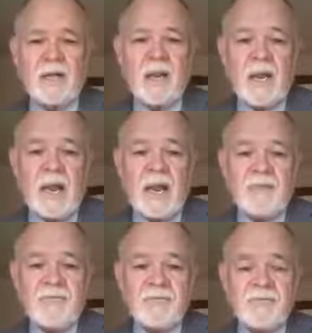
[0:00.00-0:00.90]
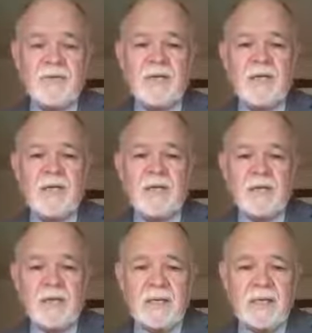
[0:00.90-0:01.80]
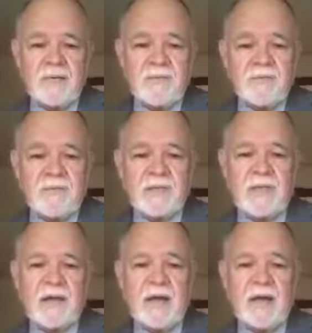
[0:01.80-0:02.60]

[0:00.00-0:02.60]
life lived